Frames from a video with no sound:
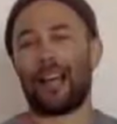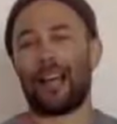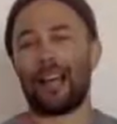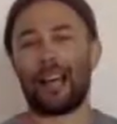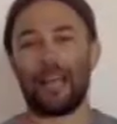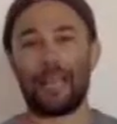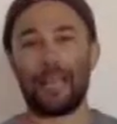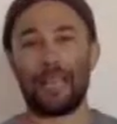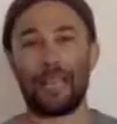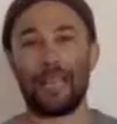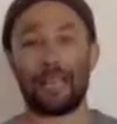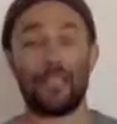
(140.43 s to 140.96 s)

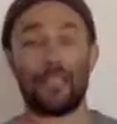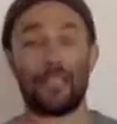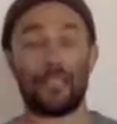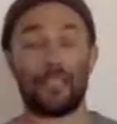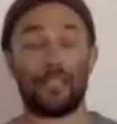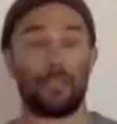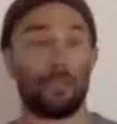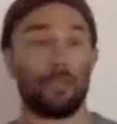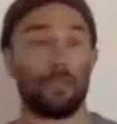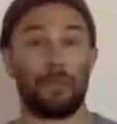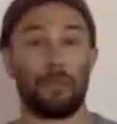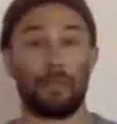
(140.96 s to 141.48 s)
it
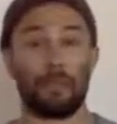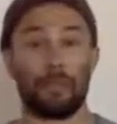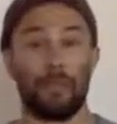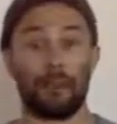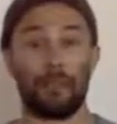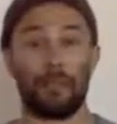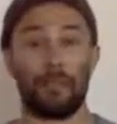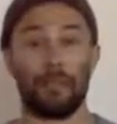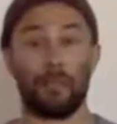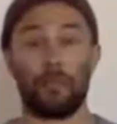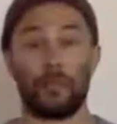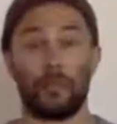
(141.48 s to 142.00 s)
took me
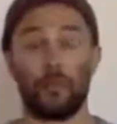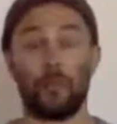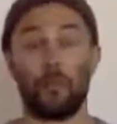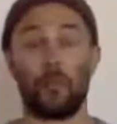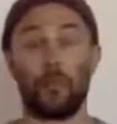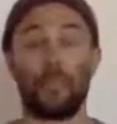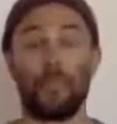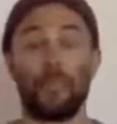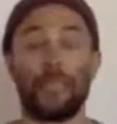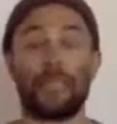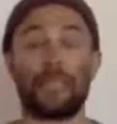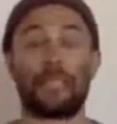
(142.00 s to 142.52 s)
probably like a
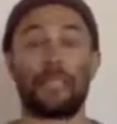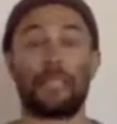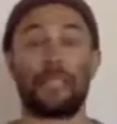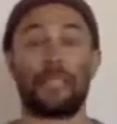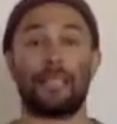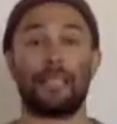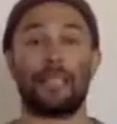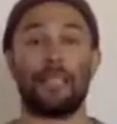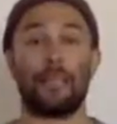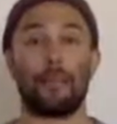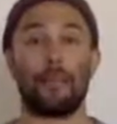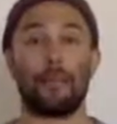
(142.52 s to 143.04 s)
week to
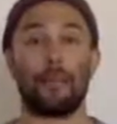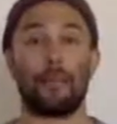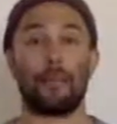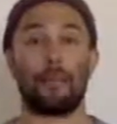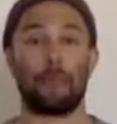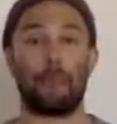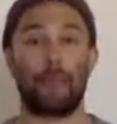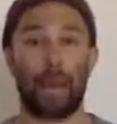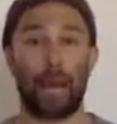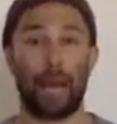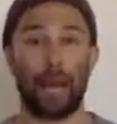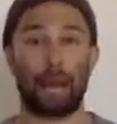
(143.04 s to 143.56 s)
get
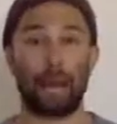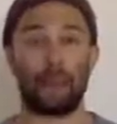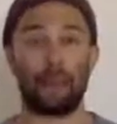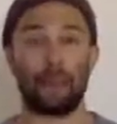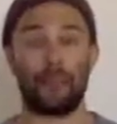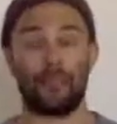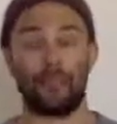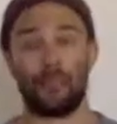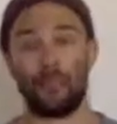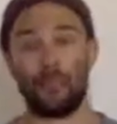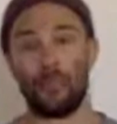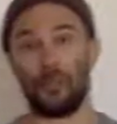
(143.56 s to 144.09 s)
back
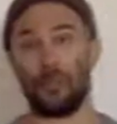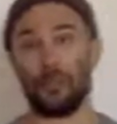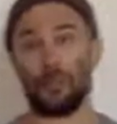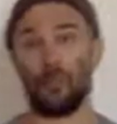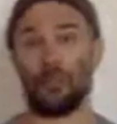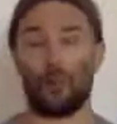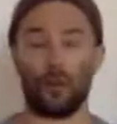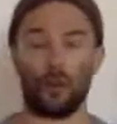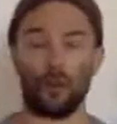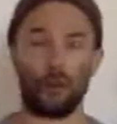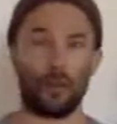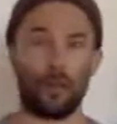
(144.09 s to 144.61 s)

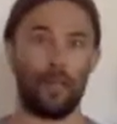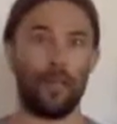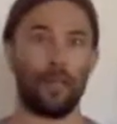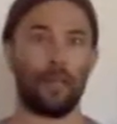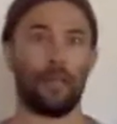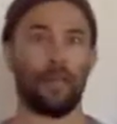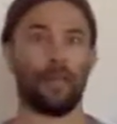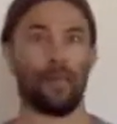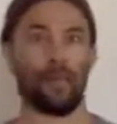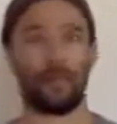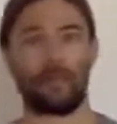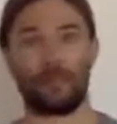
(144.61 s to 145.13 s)
to,
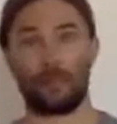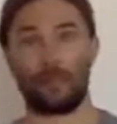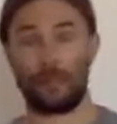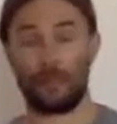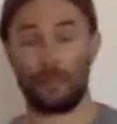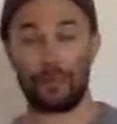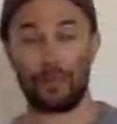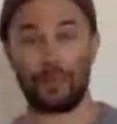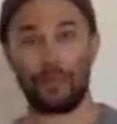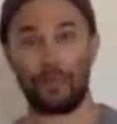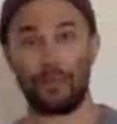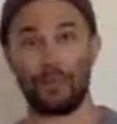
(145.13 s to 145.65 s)
okay, this is when
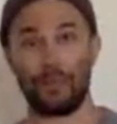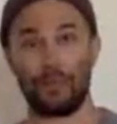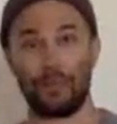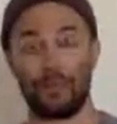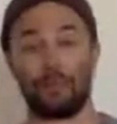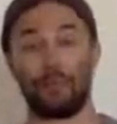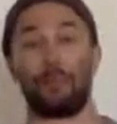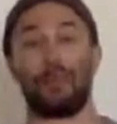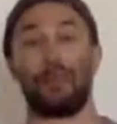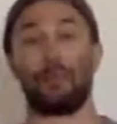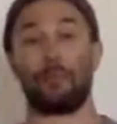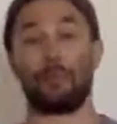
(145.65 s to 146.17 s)
the sun
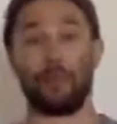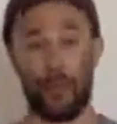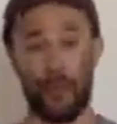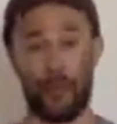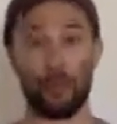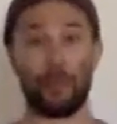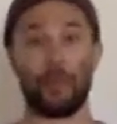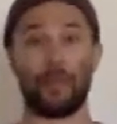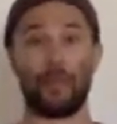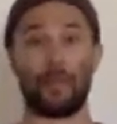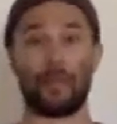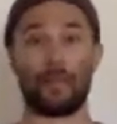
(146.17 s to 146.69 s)
comes up. I
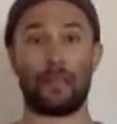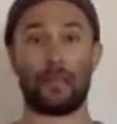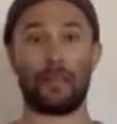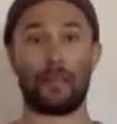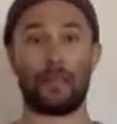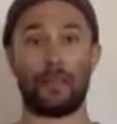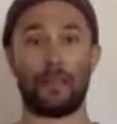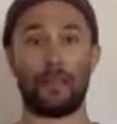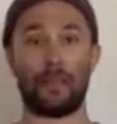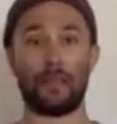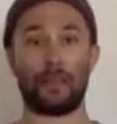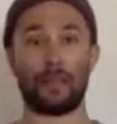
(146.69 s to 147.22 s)
wake up
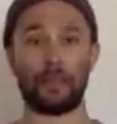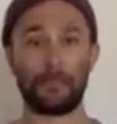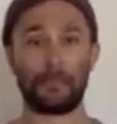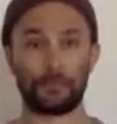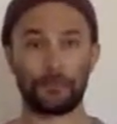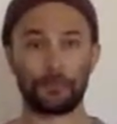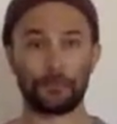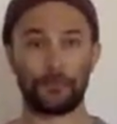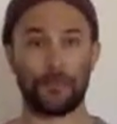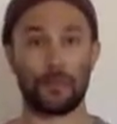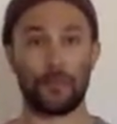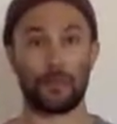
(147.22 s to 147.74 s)
now.
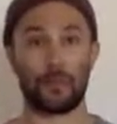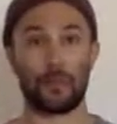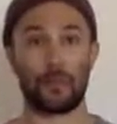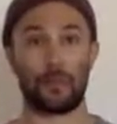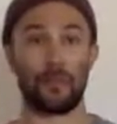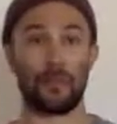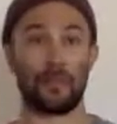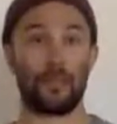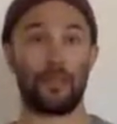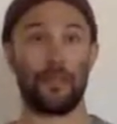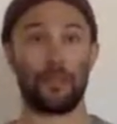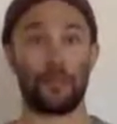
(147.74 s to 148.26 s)
This is when the
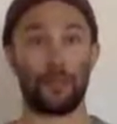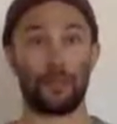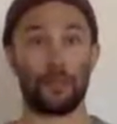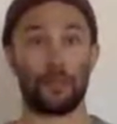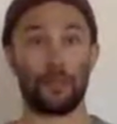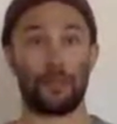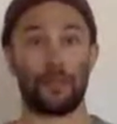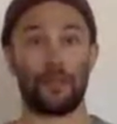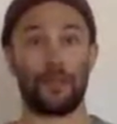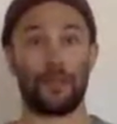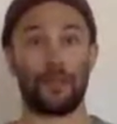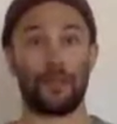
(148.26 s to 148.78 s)
sun goes
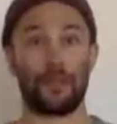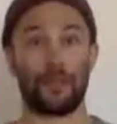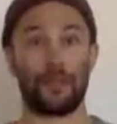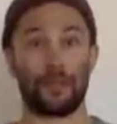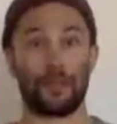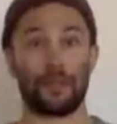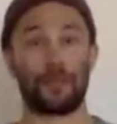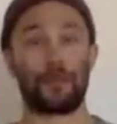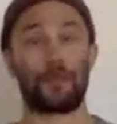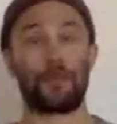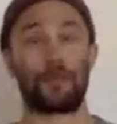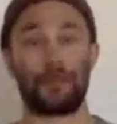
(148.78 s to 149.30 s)
down. This
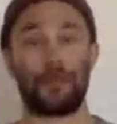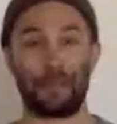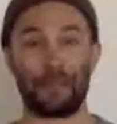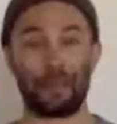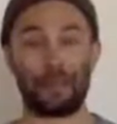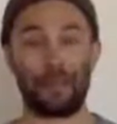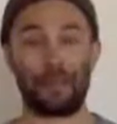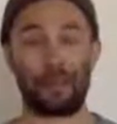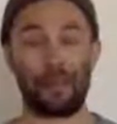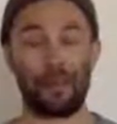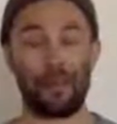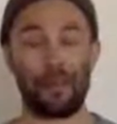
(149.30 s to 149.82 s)
is when I go
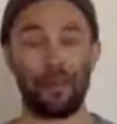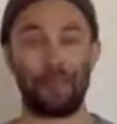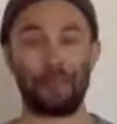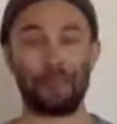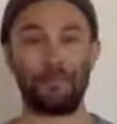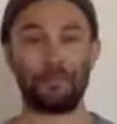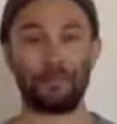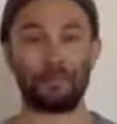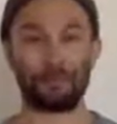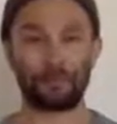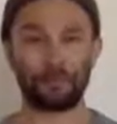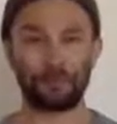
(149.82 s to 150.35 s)
to
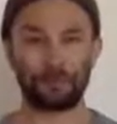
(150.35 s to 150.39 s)
bed.